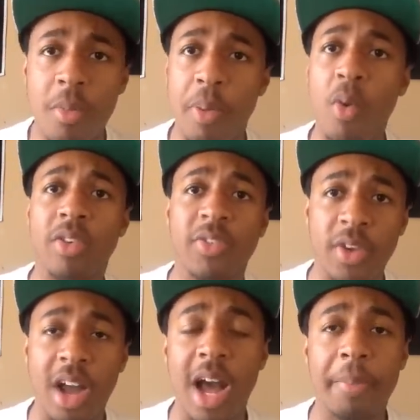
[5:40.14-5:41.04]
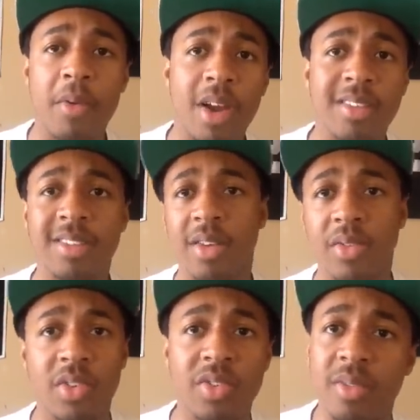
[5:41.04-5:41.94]
Reports for copyrights because I
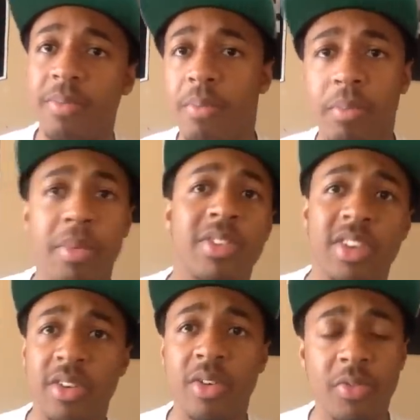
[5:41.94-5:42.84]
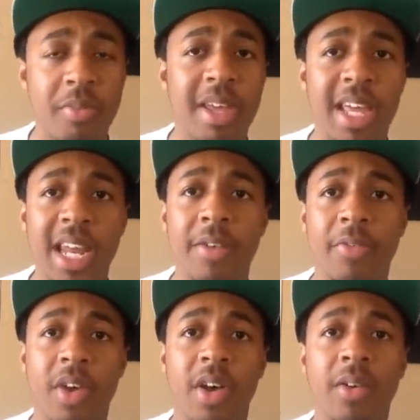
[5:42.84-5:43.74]
was using material from the
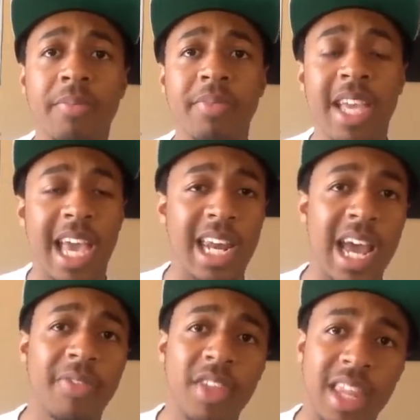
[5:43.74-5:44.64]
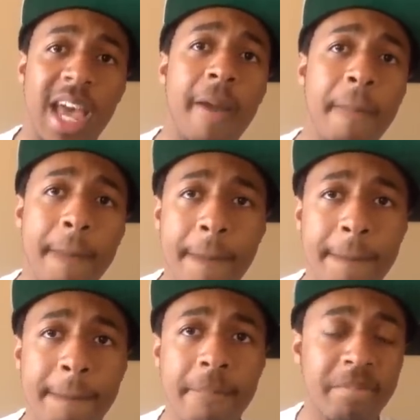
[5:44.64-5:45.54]
NFL. And after that,
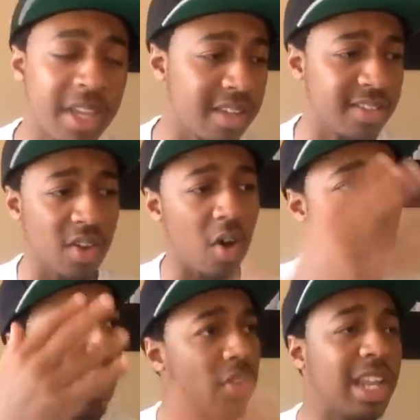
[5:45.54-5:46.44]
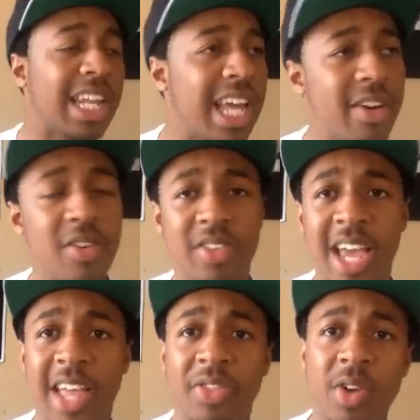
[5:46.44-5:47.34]
and I saw all the letters. I
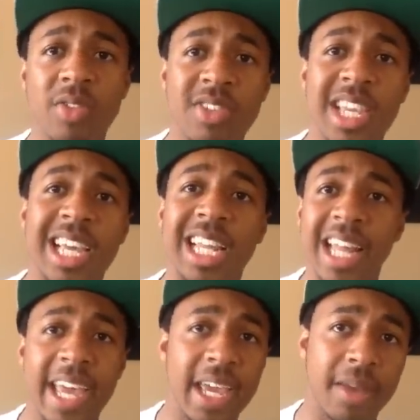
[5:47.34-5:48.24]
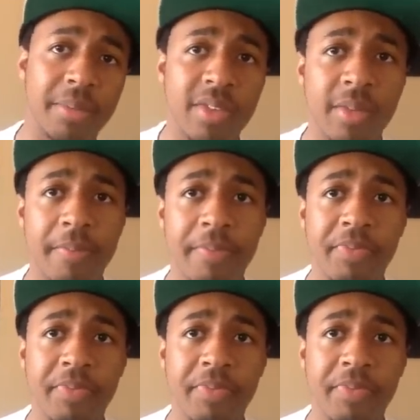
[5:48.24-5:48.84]
had 13 claims